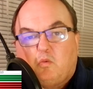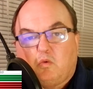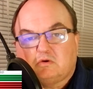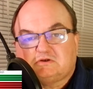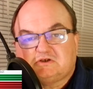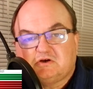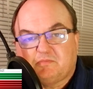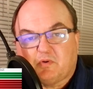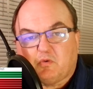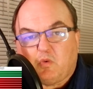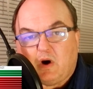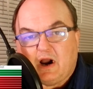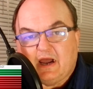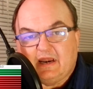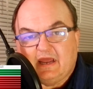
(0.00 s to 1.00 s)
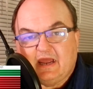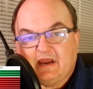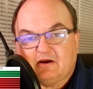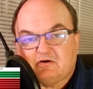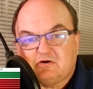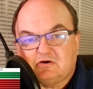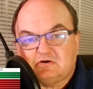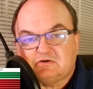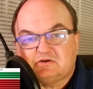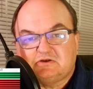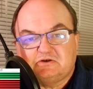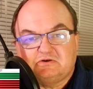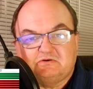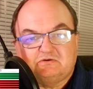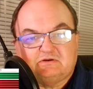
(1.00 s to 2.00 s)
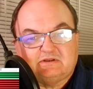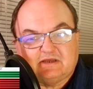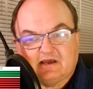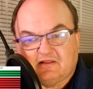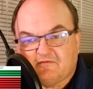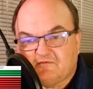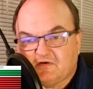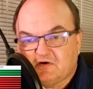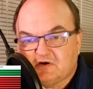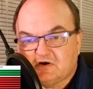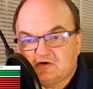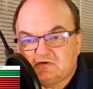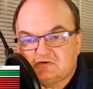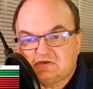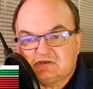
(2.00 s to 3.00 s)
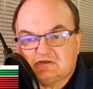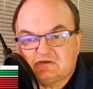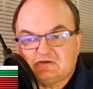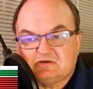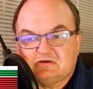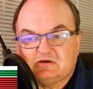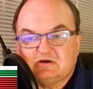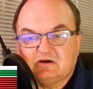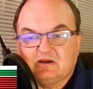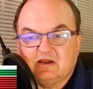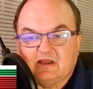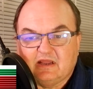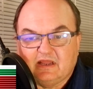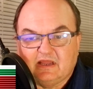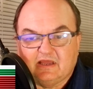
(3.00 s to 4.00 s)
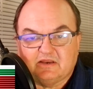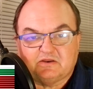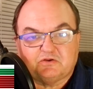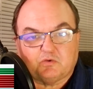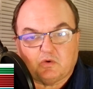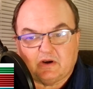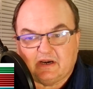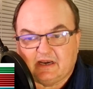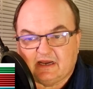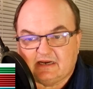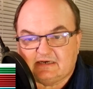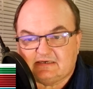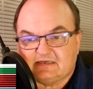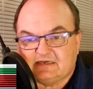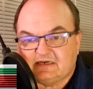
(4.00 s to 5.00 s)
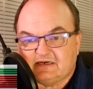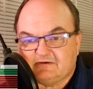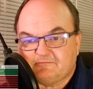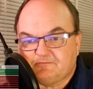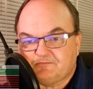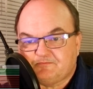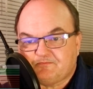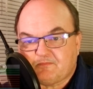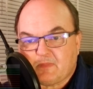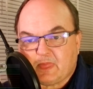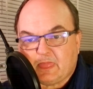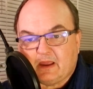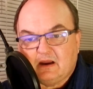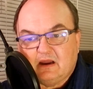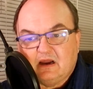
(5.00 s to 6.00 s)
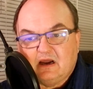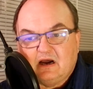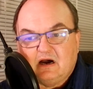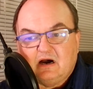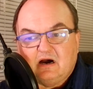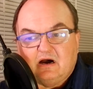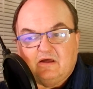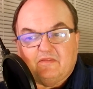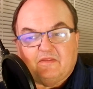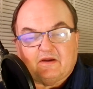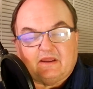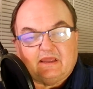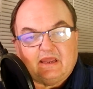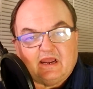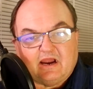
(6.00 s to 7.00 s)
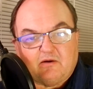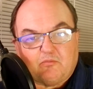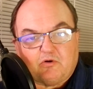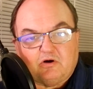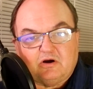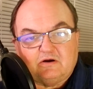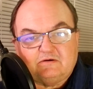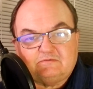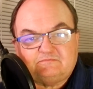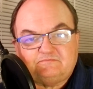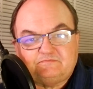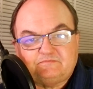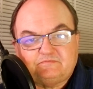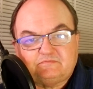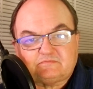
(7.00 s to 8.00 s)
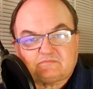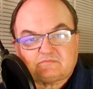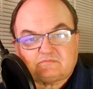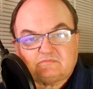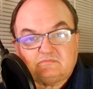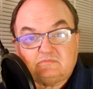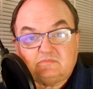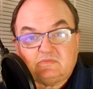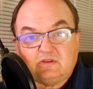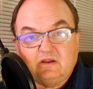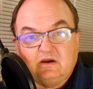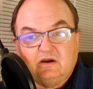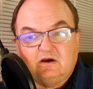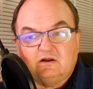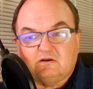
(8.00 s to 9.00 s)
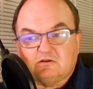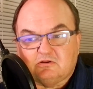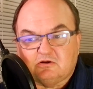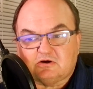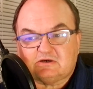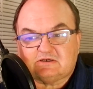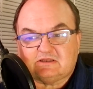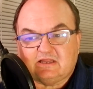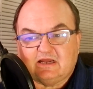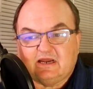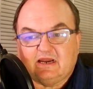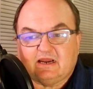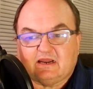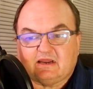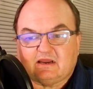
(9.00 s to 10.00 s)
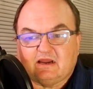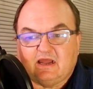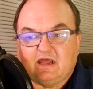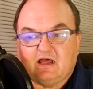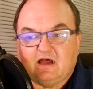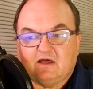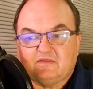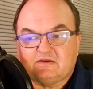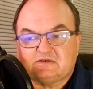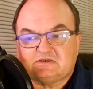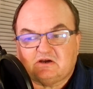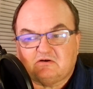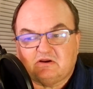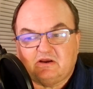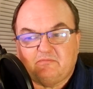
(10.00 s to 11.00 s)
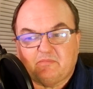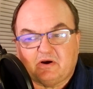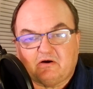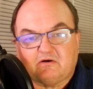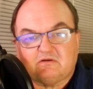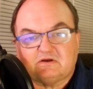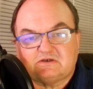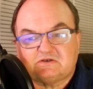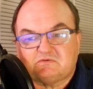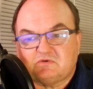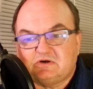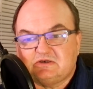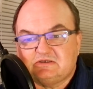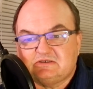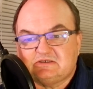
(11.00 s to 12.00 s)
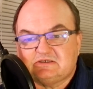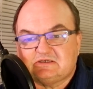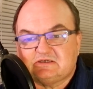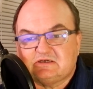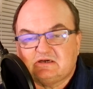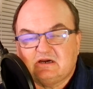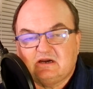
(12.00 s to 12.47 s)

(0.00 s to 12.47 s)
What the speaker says: super wide angle to telephotos in 2019. The camera looks like the Sony mirrorless ones.